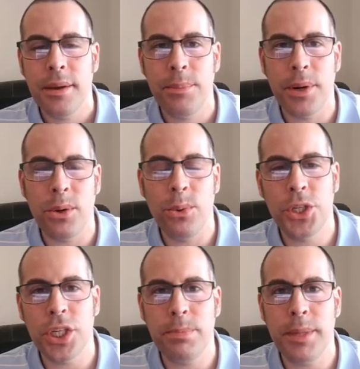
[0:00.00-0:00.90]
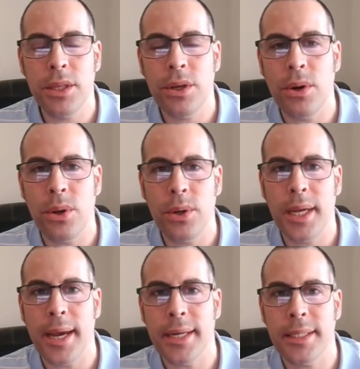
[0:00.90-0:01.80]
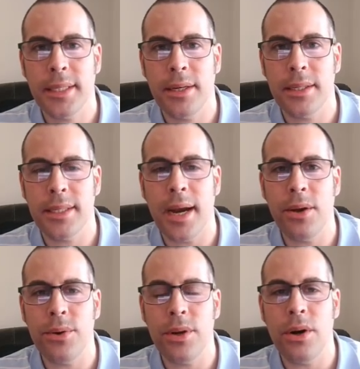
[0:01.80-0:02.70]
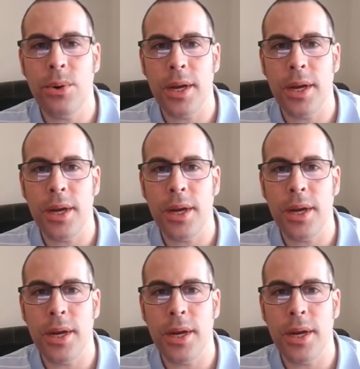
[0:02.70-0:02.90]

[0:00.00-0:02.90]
but it would just be a total guess because I don't know